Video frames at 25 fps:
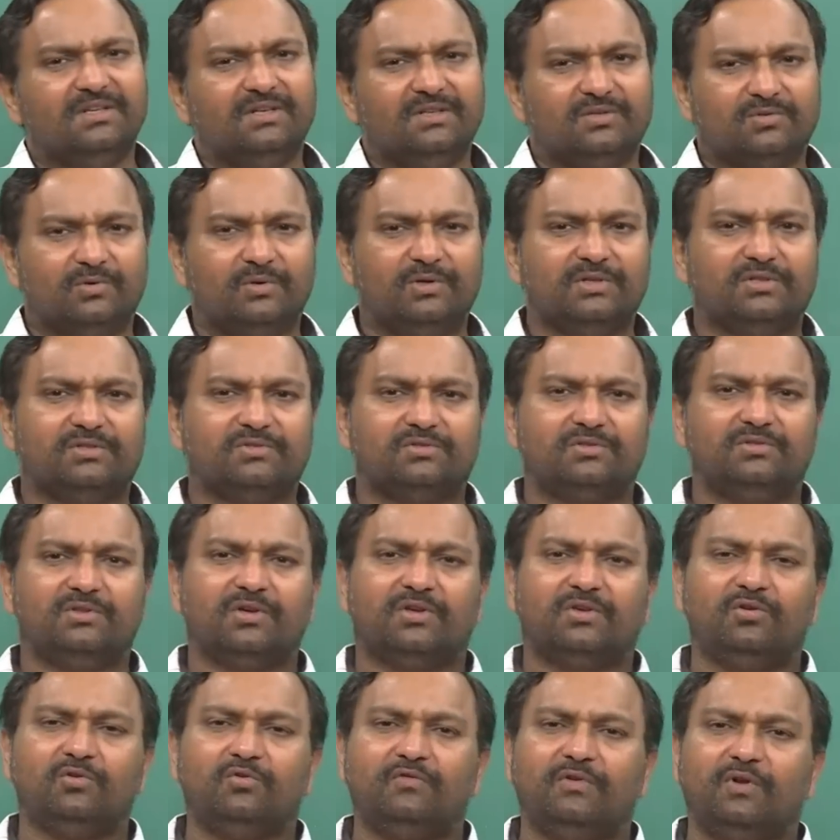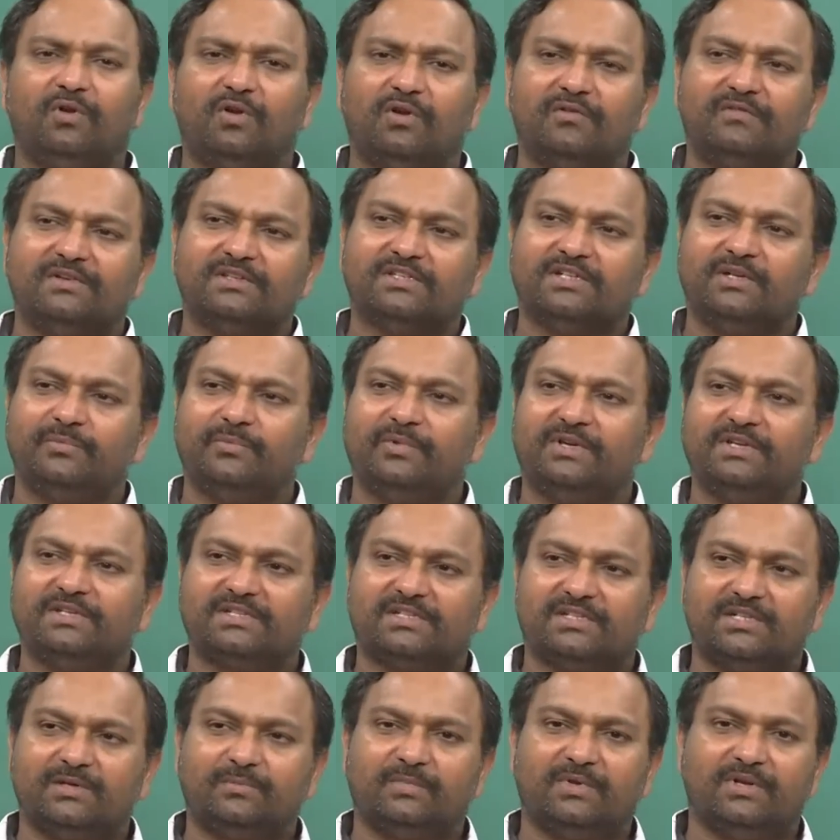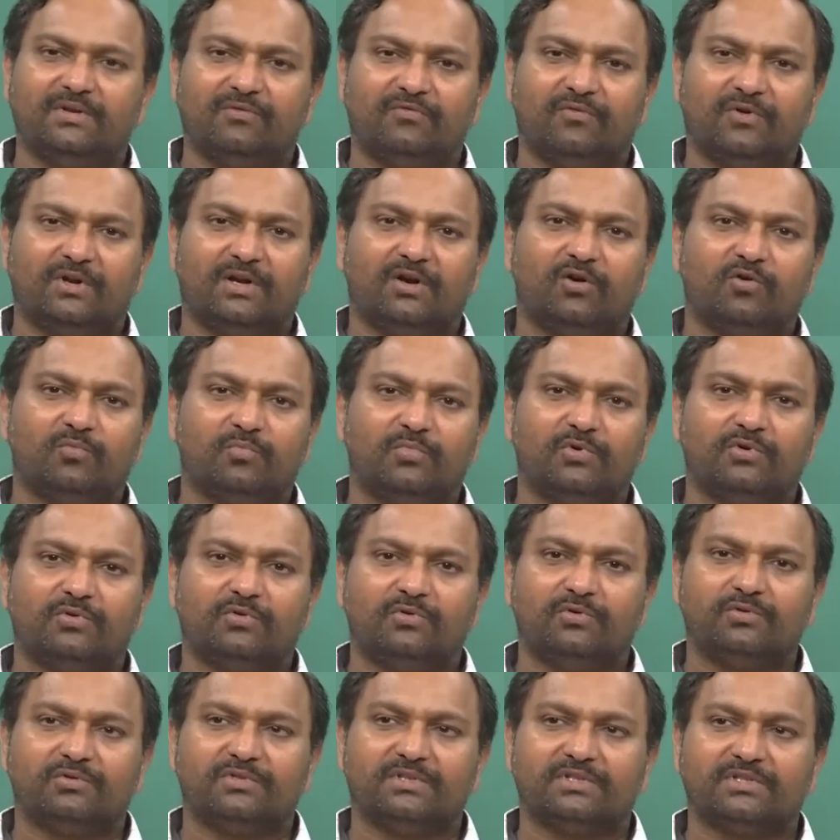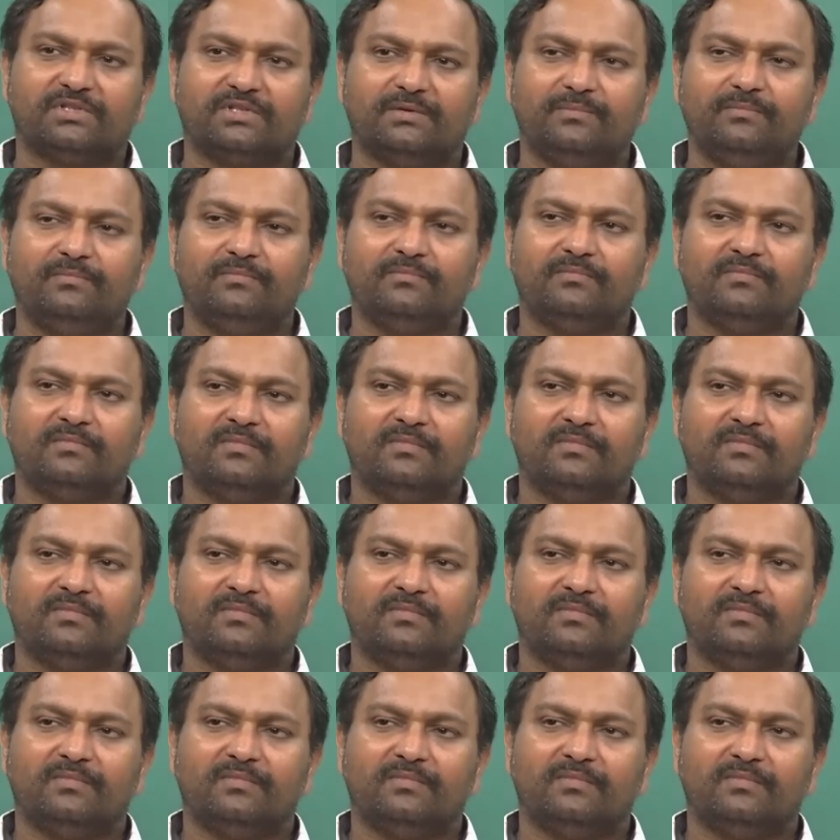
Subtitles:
So, the queue will always remain stable for output queued system.